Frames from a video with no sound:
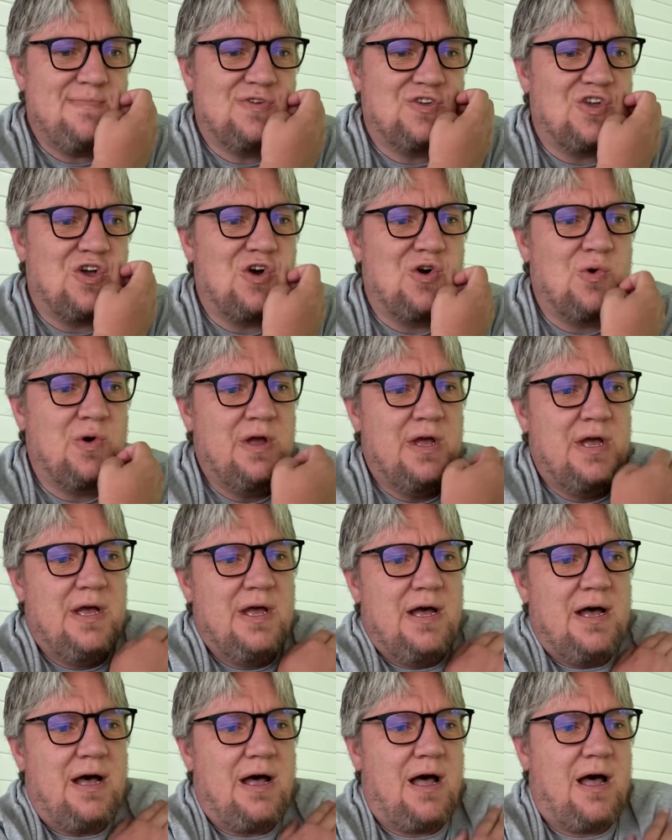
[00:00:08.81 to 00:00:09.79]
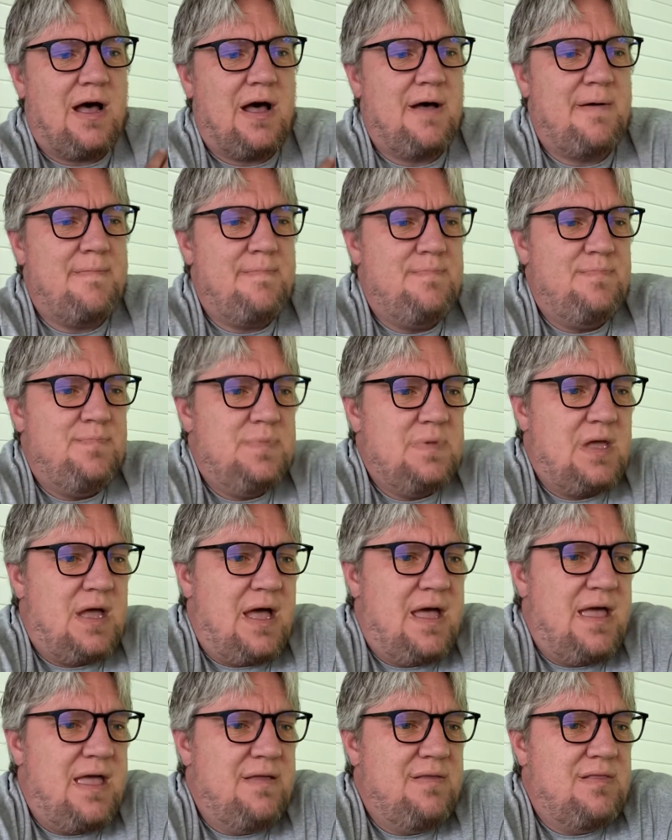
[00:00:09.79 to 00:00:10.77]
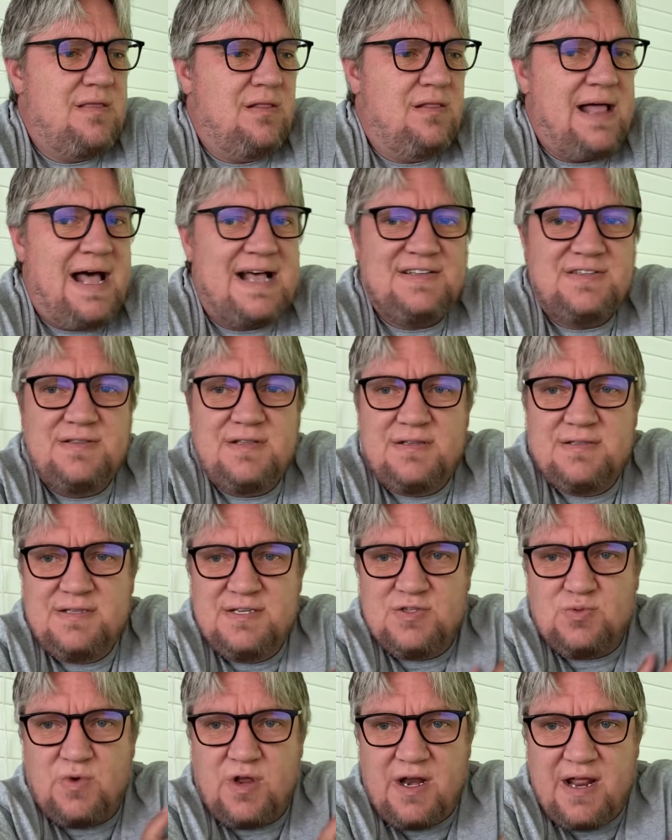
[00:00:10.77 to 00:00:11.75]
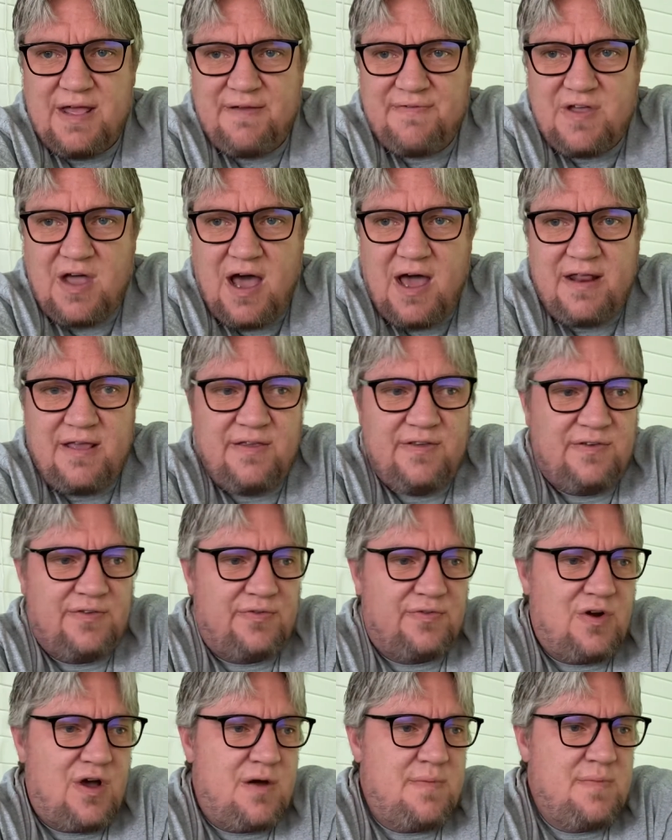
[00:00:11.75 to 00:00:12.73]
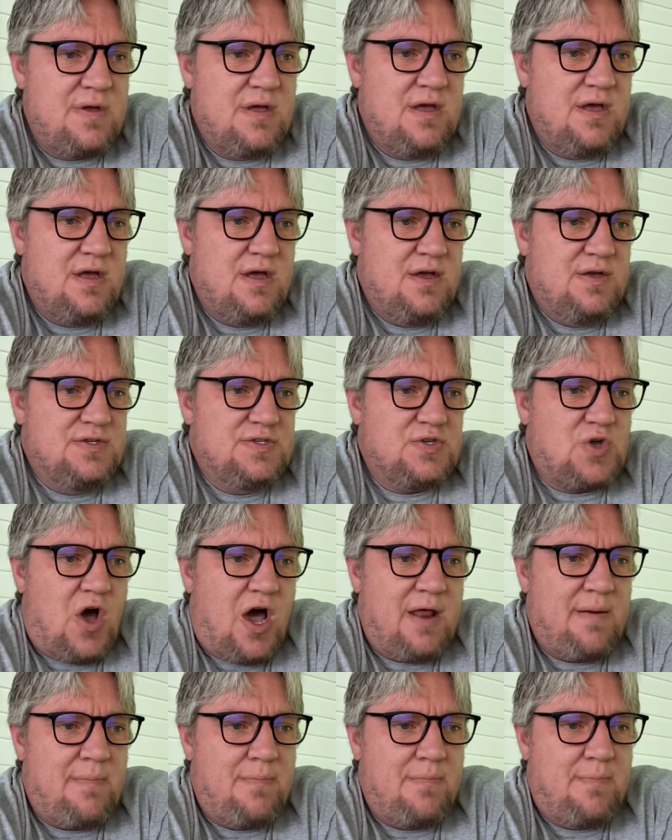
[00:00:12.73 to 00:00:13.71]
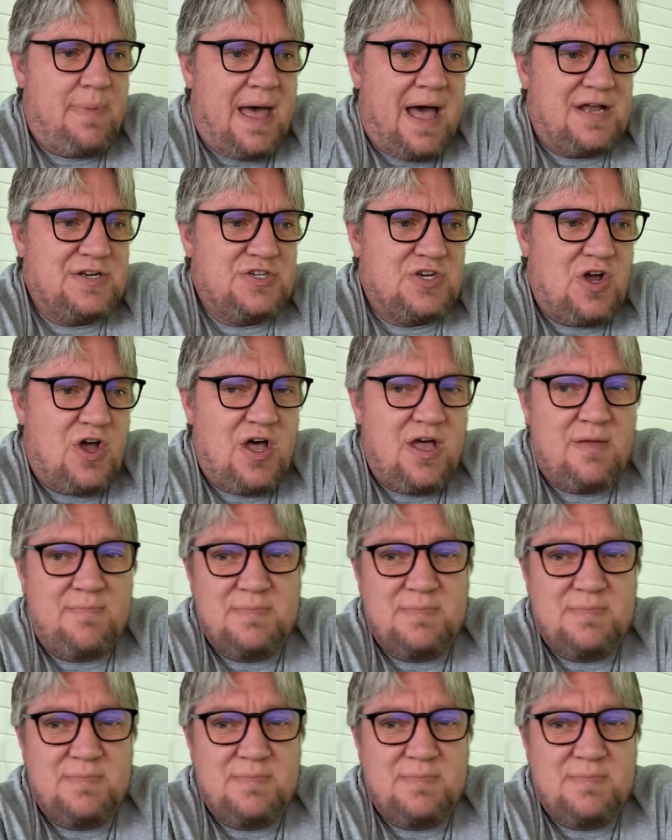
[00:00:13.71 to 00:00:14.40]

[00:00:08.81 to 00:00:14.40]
So, this one I have got is from Scott Bashaw.